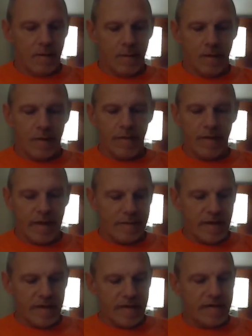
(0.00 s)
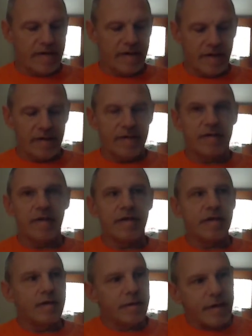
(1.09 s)
Well, when they made the
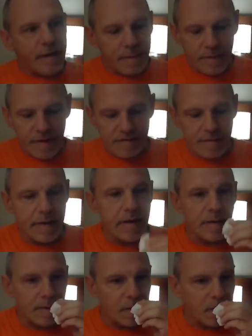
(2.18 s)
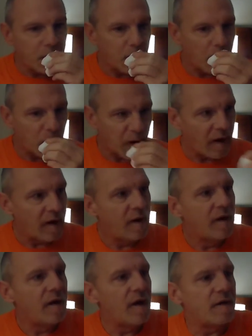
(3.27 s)
decision to separate from England,
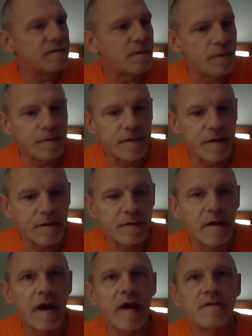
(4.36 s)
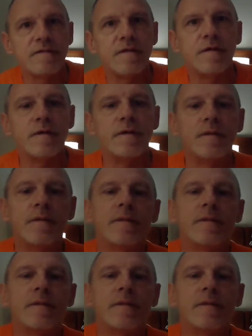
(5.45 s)
of course they are going to have to